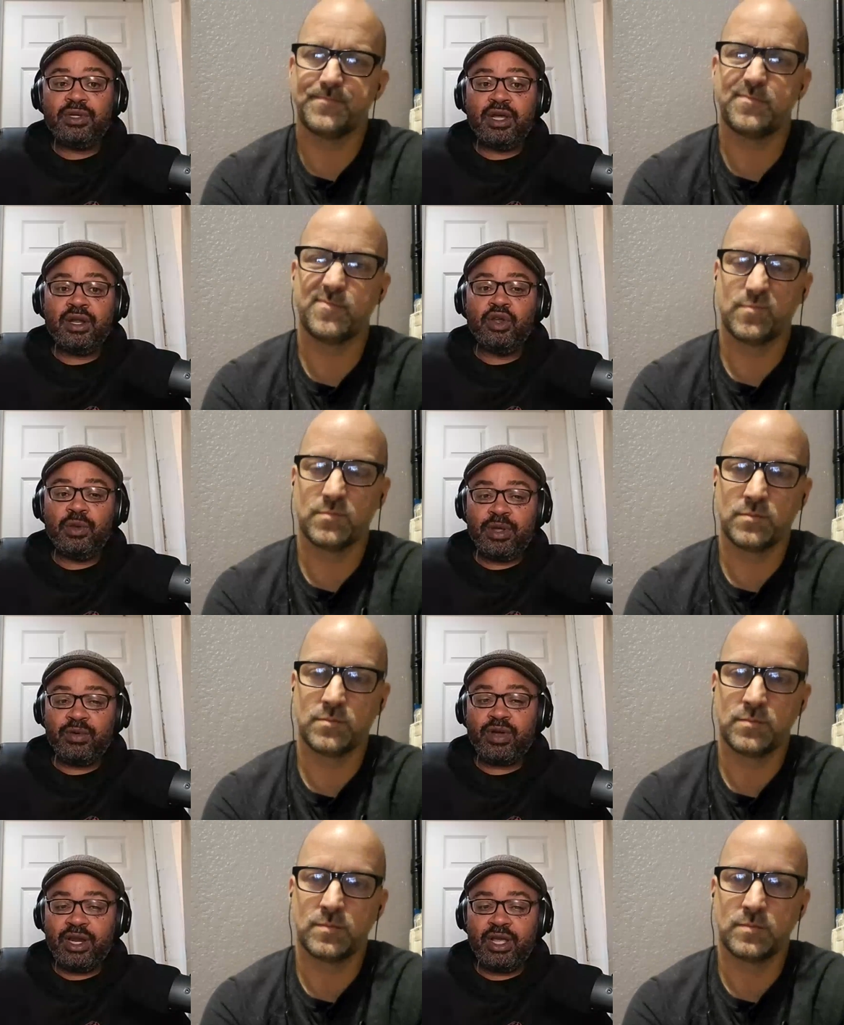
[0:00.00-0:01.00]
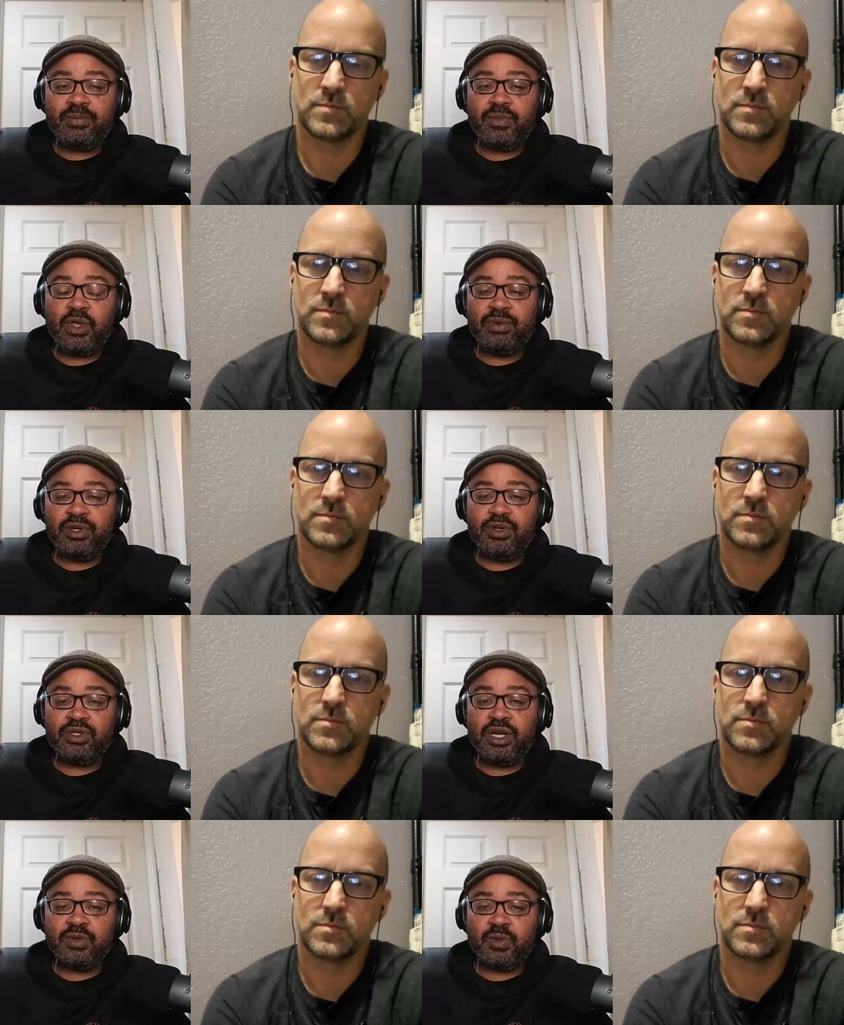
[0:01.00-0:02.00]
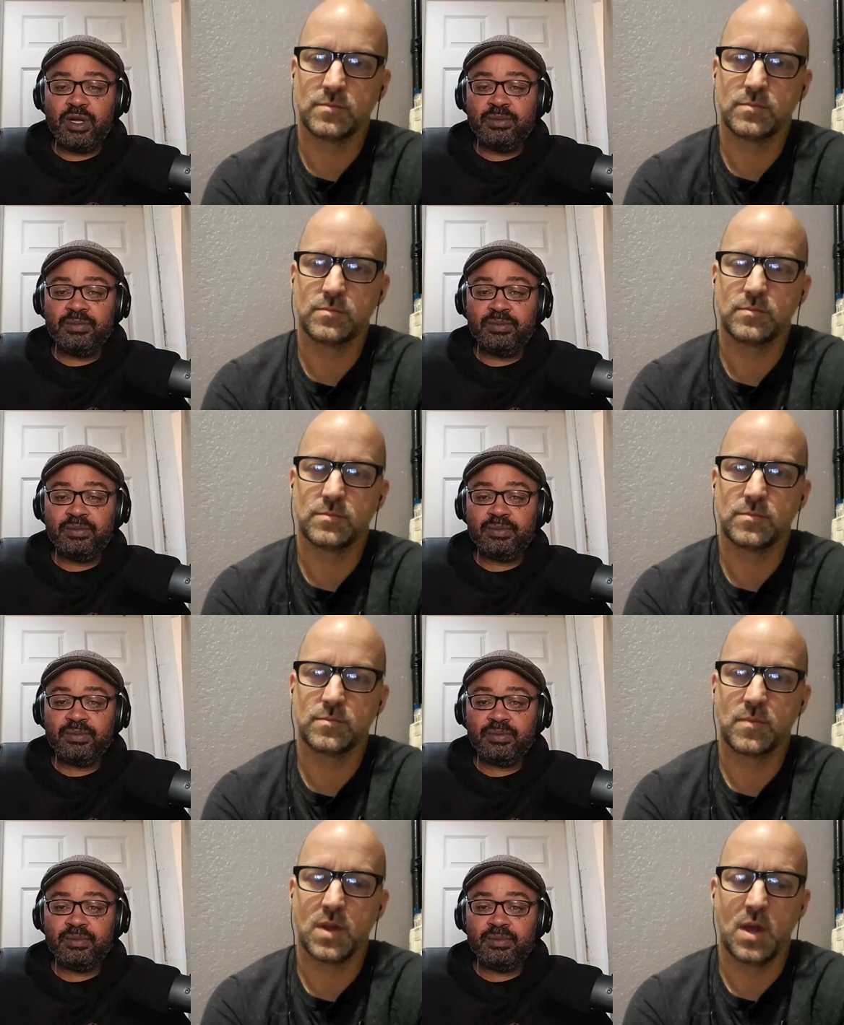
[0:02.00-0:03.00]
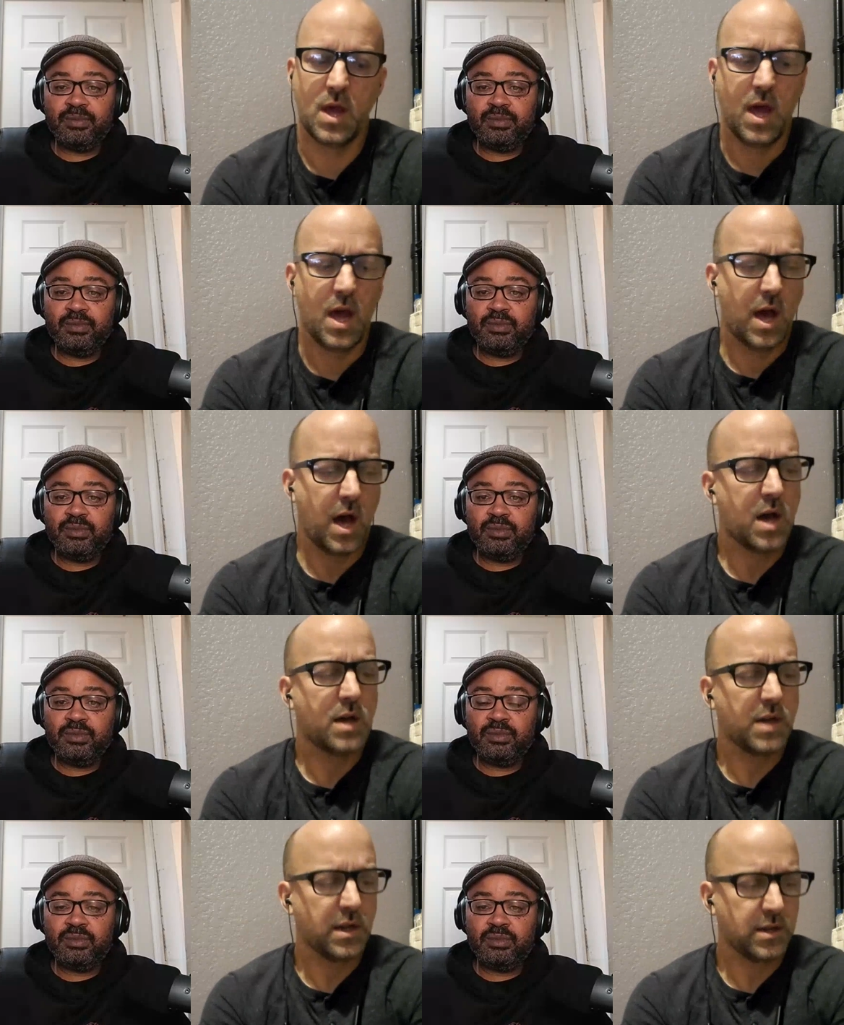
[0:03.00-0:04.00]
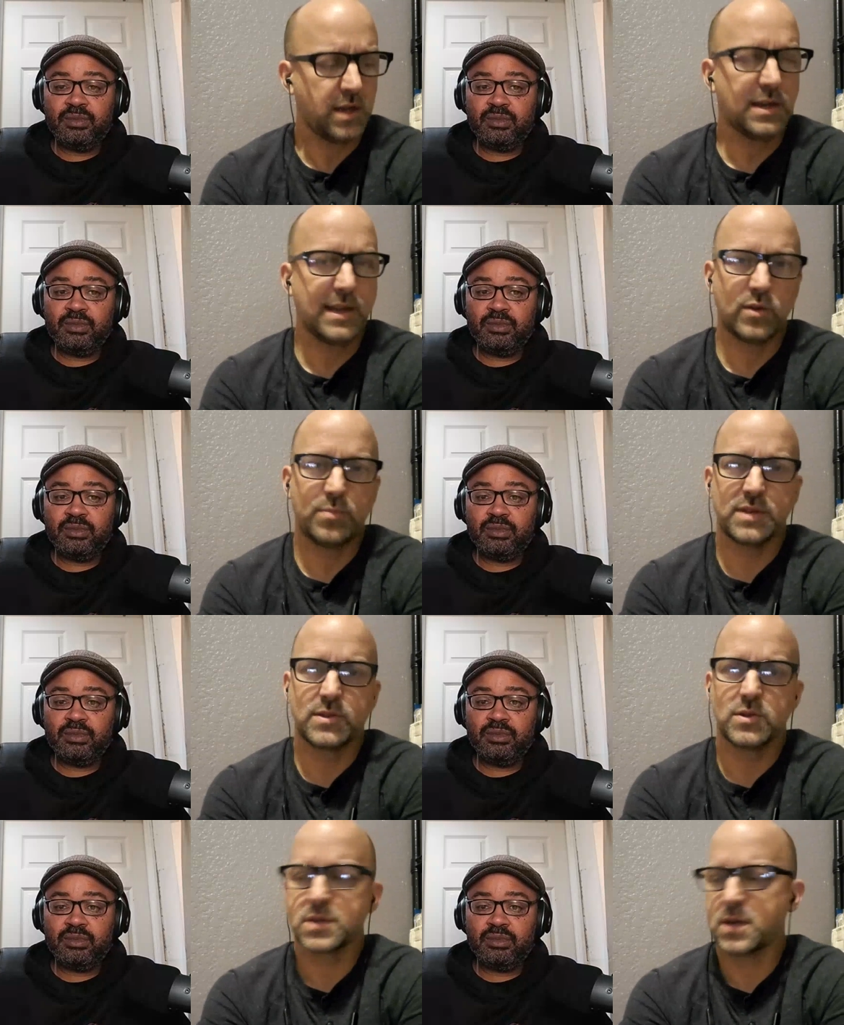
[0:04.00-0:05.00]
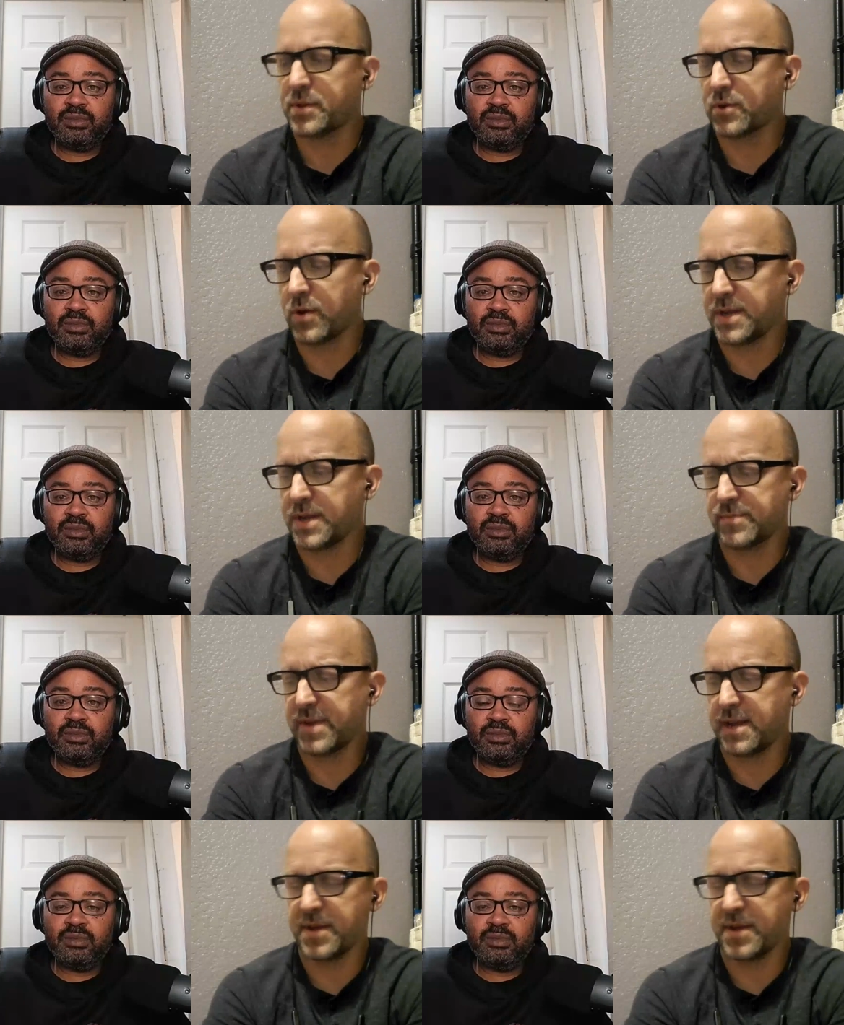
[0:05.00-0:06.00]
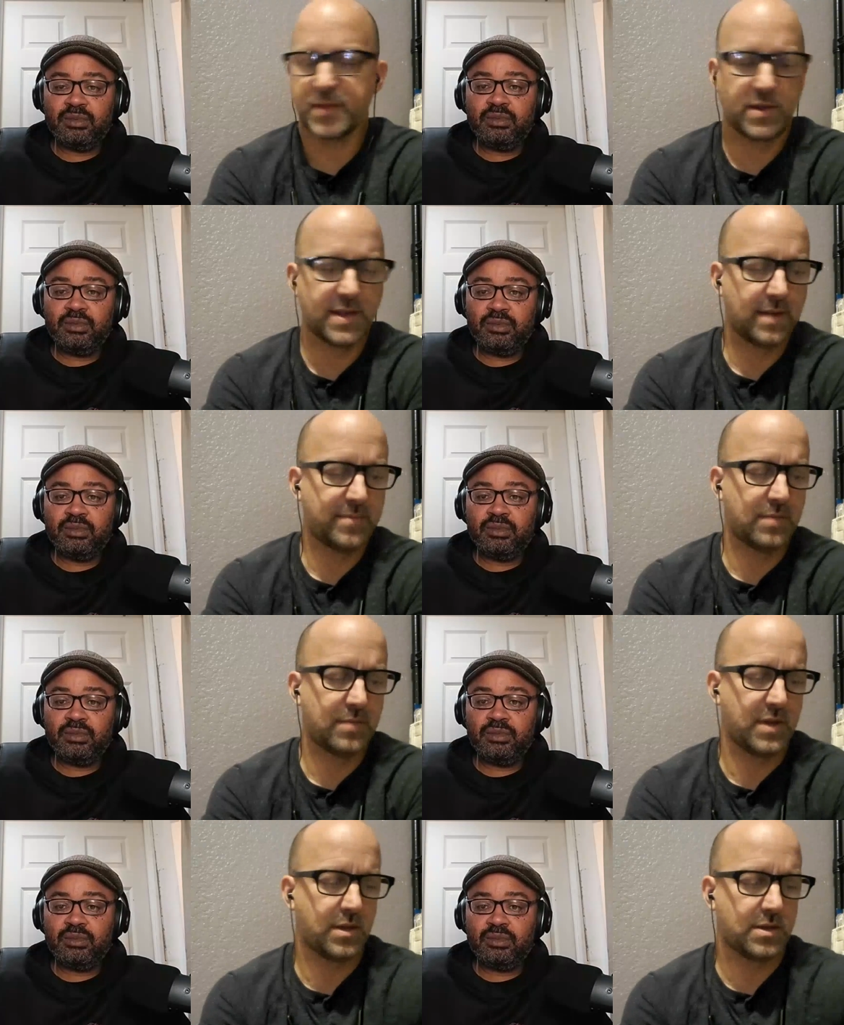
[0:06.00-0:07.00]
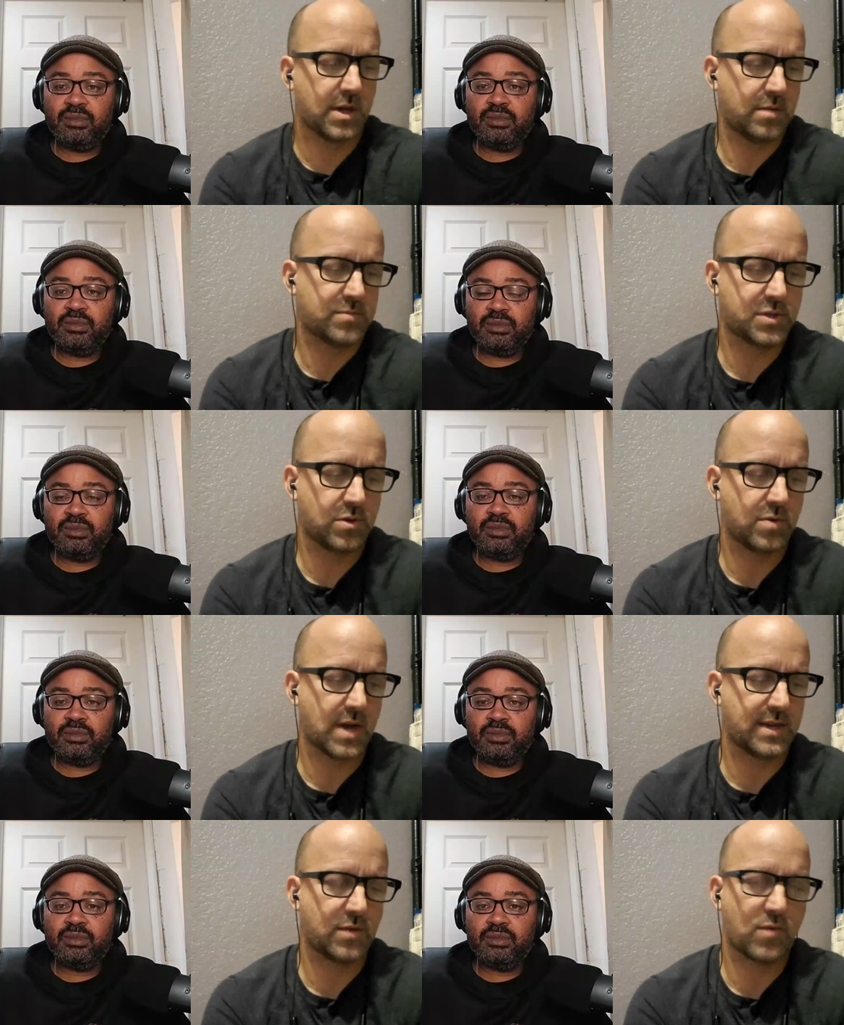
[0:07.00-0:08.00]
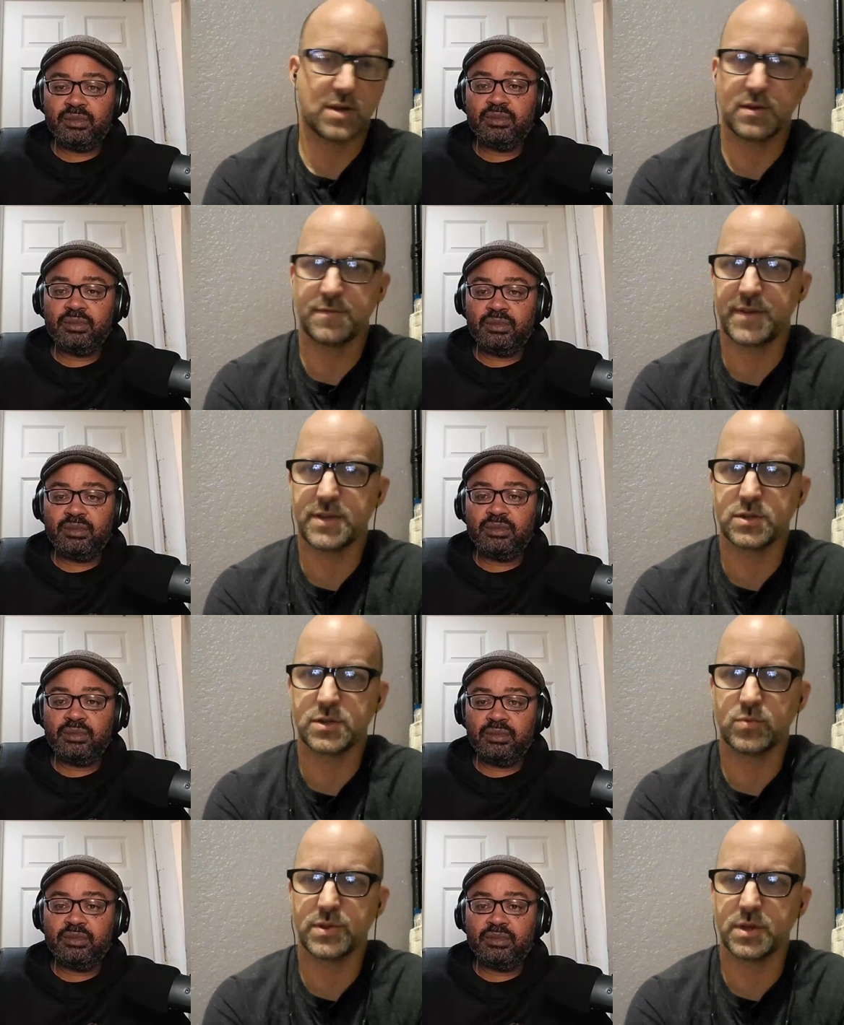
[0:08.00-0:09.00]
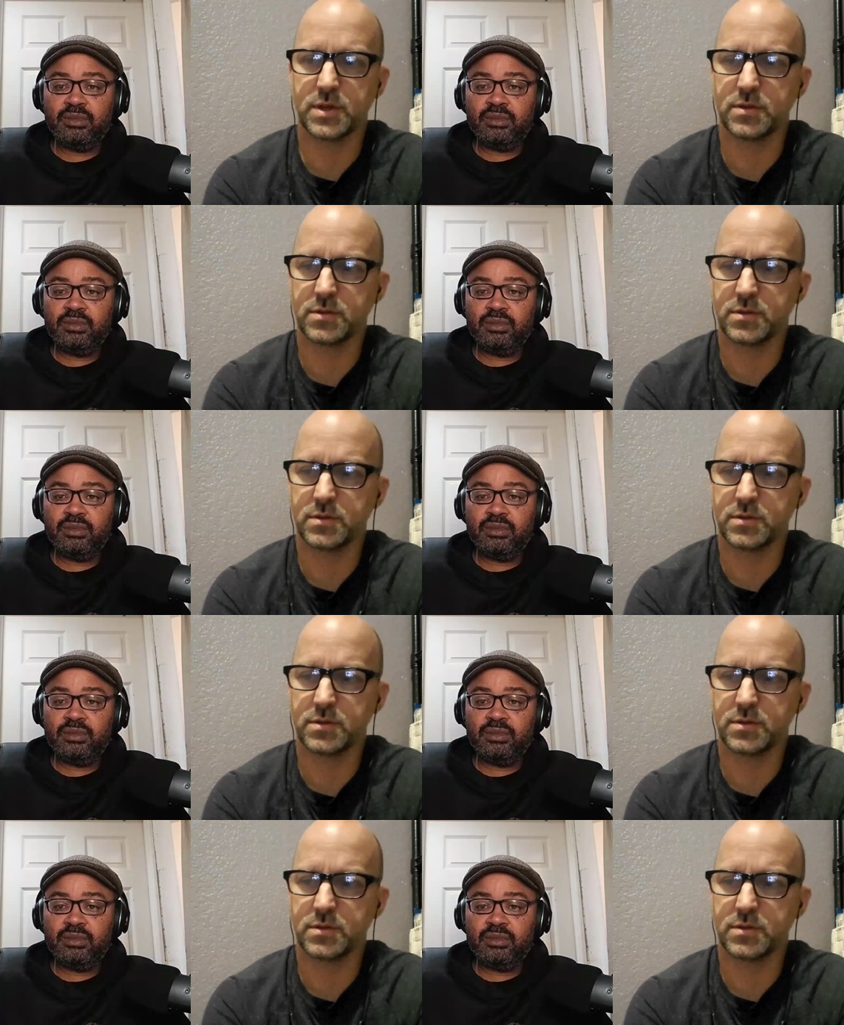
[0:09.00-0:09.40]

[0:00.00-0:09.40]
Speaker 1: done a little bit of writing and producing as well. Uh, a, a,
Speaker 2: little bit. There's a couple of credits to my name out there on the IMDb. Um, so I did write a, a feature with a. Uh,